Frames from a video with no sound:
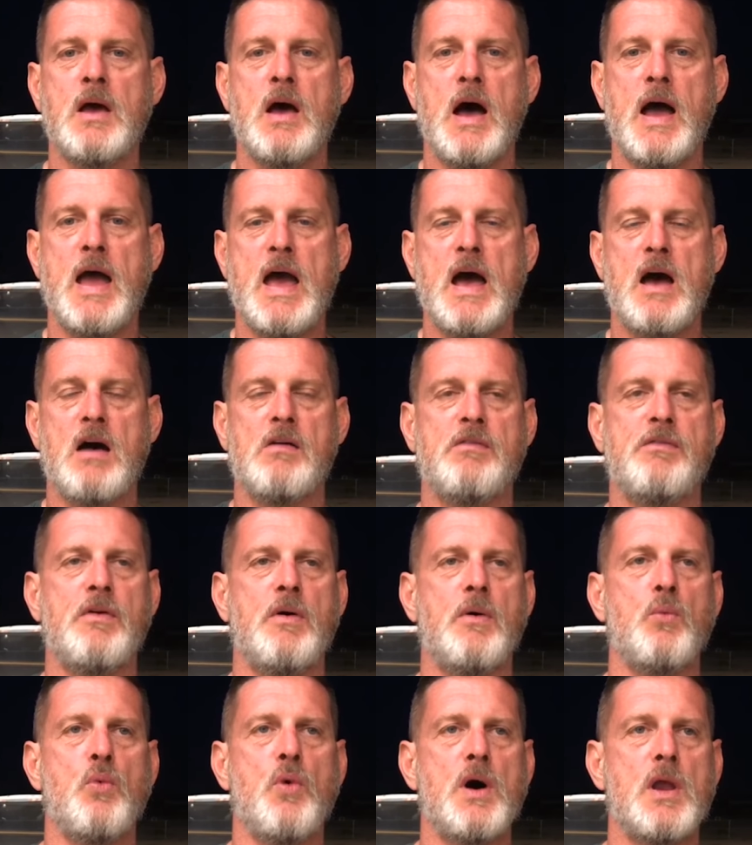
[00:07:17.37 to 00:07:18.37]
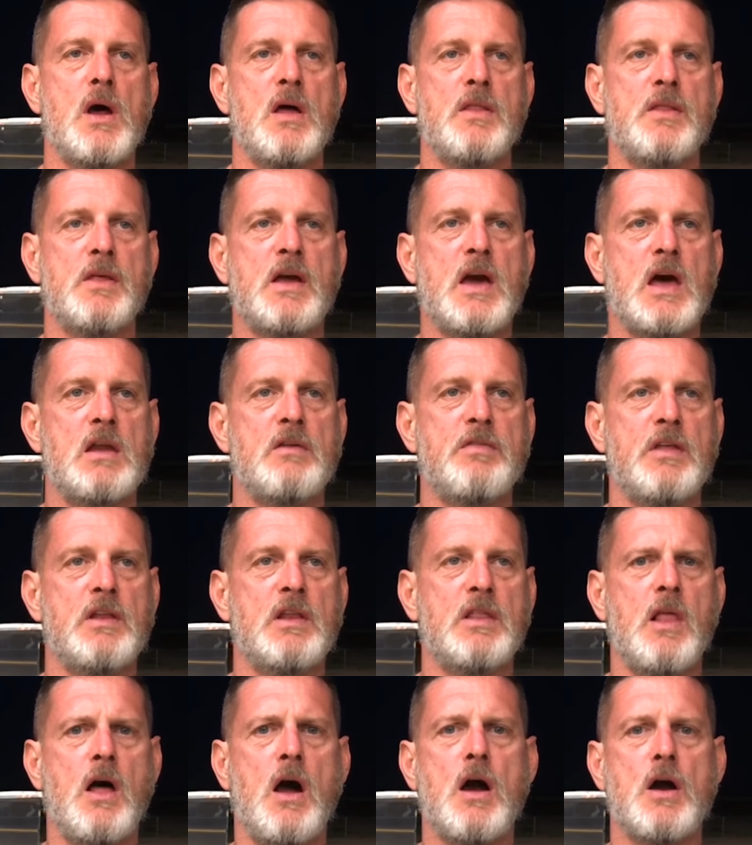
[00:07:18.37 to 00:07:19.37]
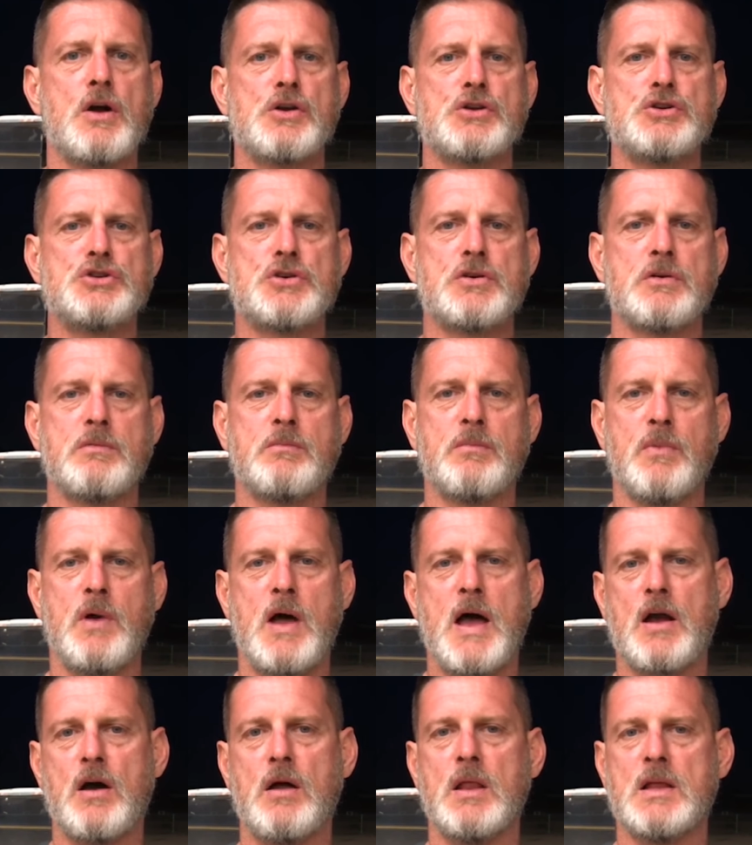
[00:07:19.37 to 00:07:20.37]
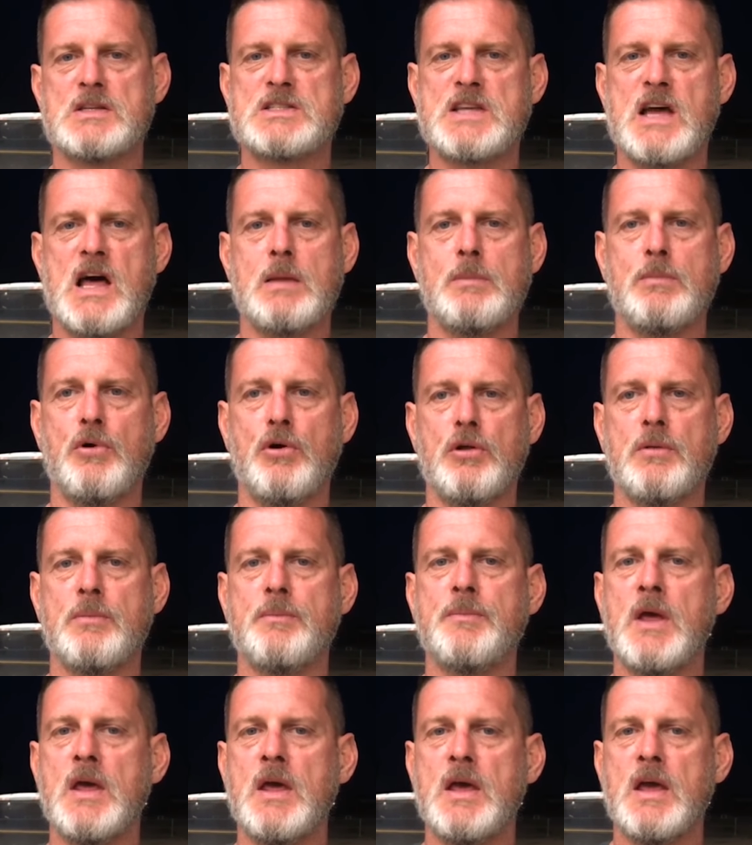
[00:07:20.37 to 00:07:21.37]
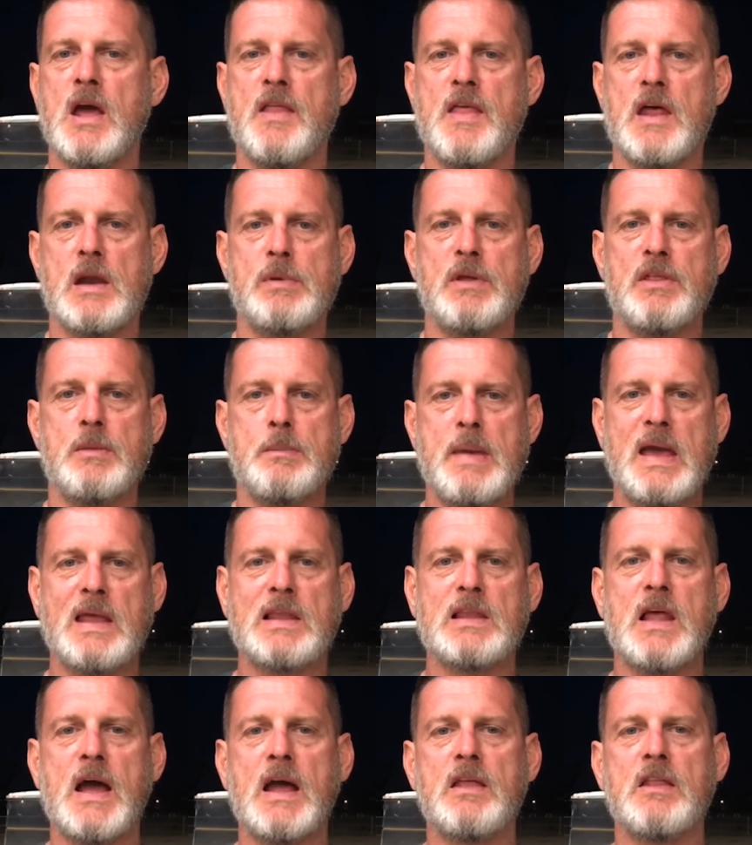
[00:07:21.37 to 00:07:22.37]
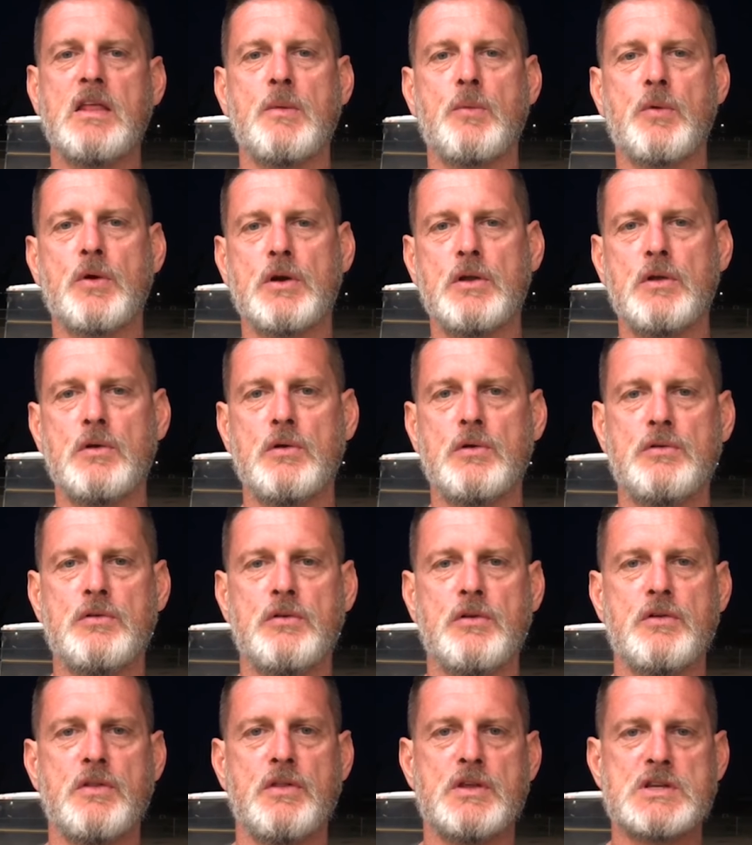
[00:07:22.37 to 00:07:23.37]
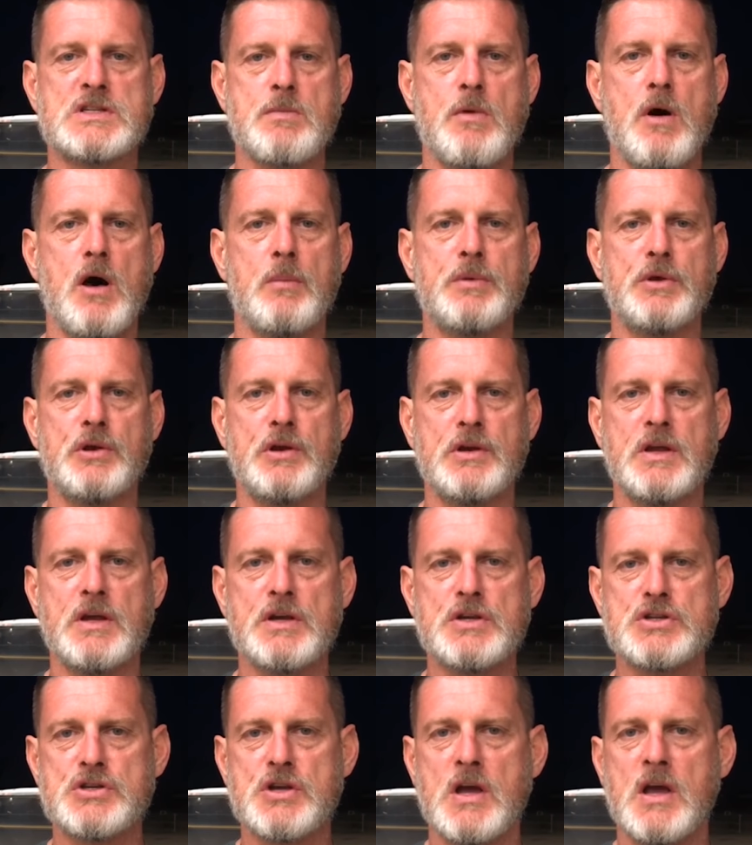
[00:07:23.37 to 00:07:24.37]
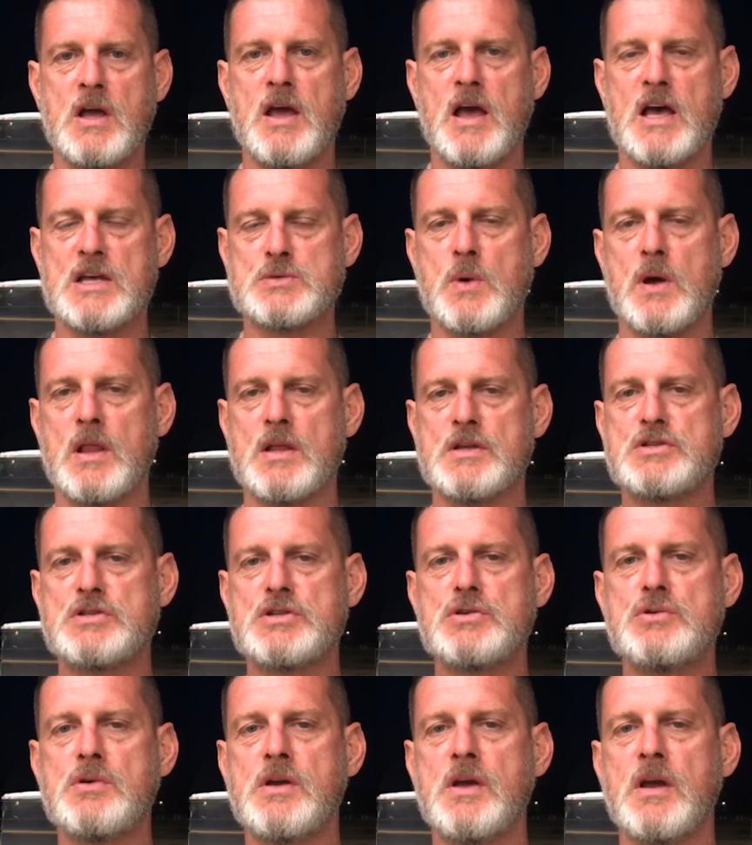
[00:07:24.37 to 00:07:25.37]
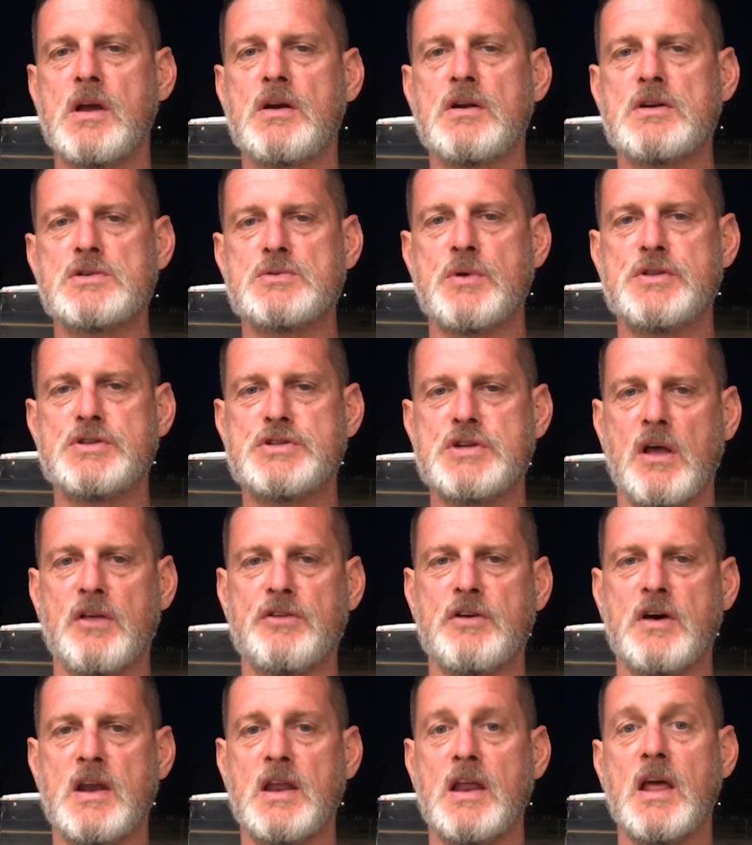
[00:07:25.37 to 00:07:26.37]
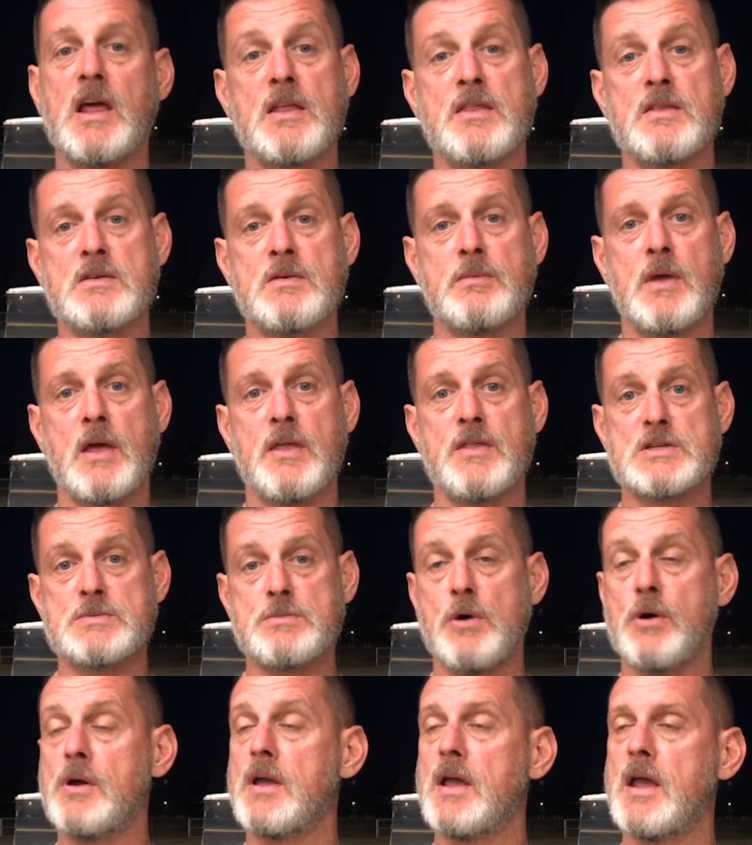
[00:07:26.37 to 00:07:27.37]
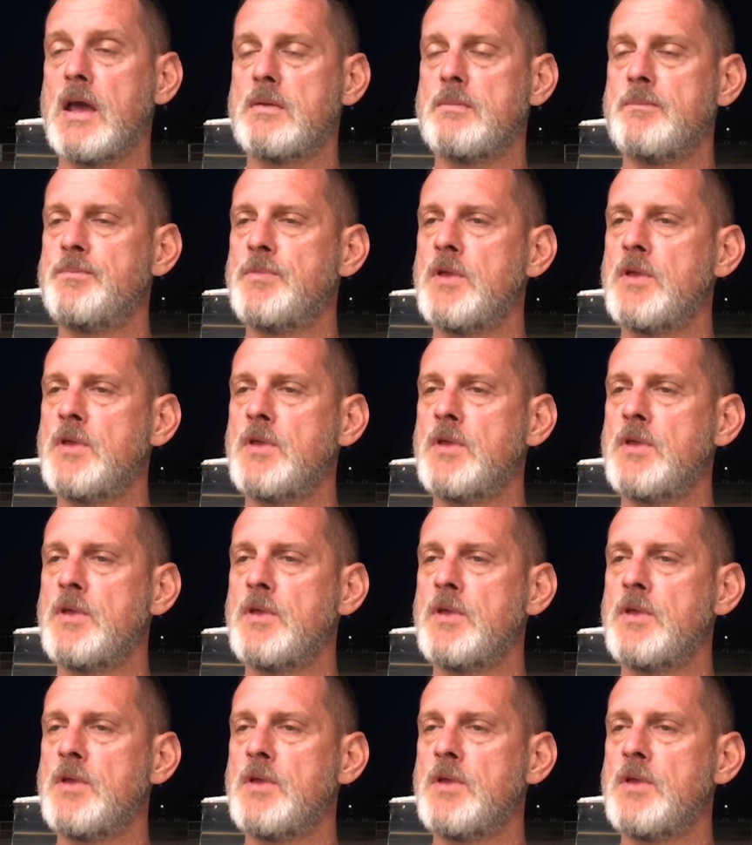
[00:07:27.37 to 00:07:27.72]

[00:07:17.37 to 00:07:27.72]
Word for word: I have one on the kind of the large, I call it salad bowl, and that'll be the main light, and then we're gonna use the small beauty dish, as well as two kickers with gels on it and, and the smoke again.